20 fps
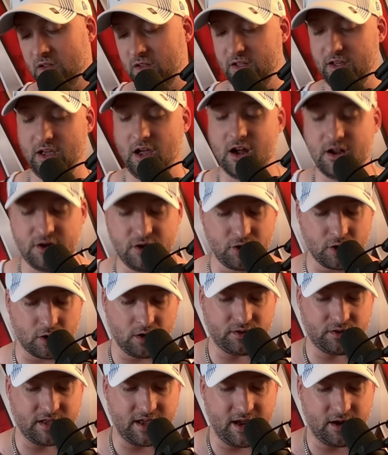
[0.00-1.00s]
The
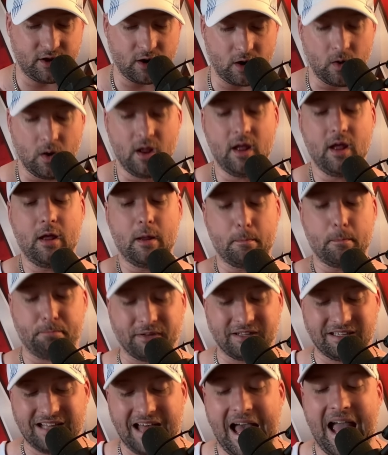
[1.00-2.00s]
Undertaker
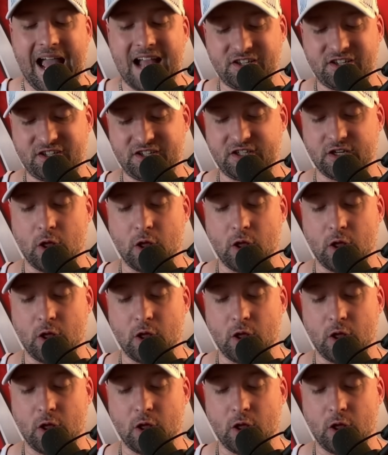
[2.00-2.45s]
blasts